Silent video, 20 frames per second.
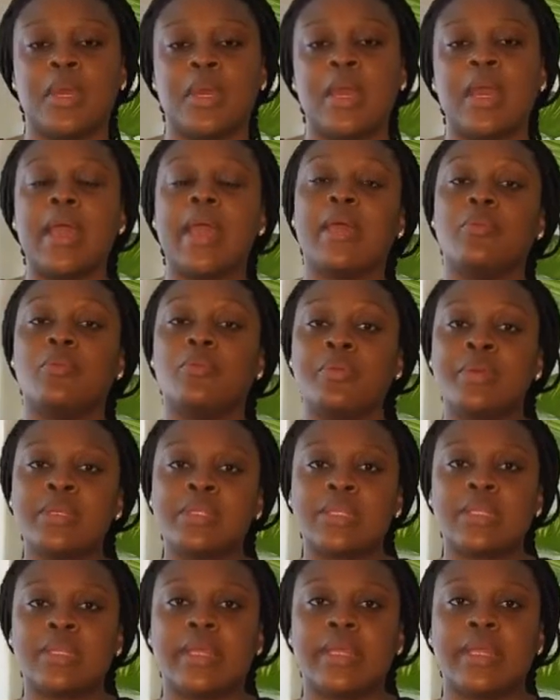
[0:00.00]
And
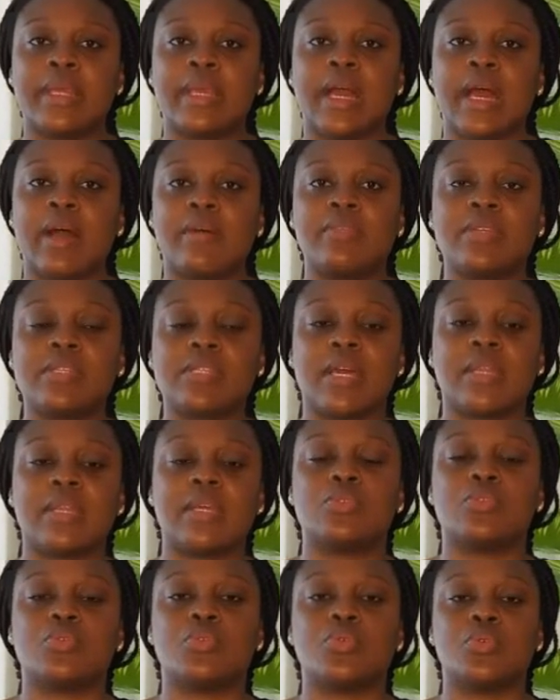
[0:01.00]
recently, I've decided
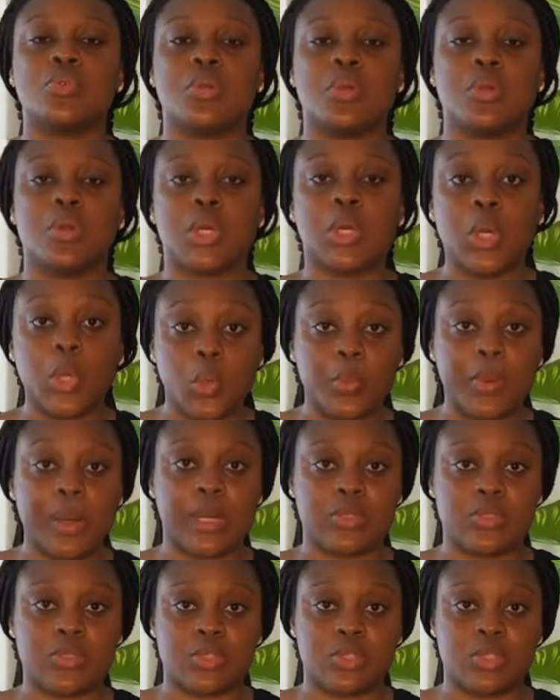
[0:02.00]
to go back
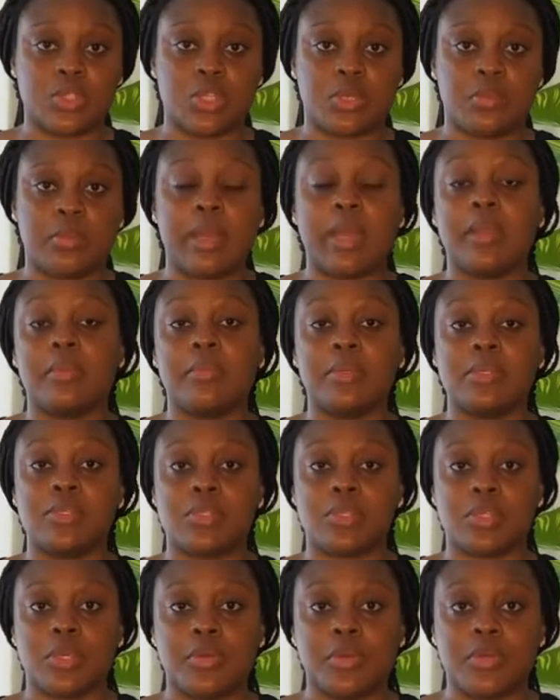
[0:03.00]
to the gym and be
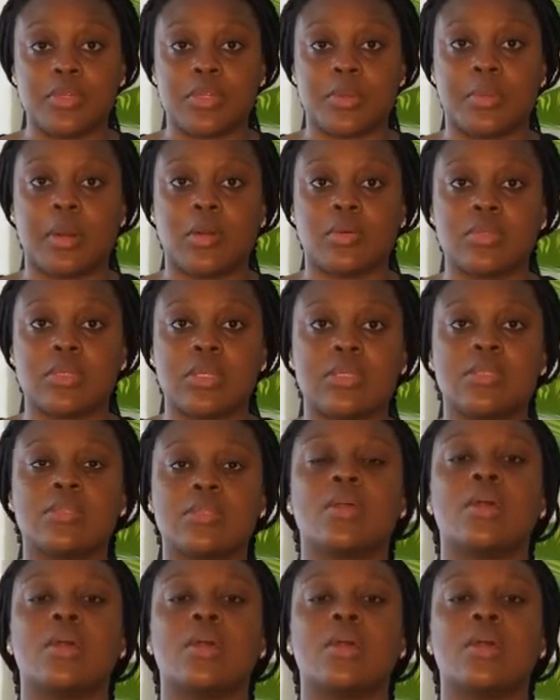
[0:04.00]
serious about it.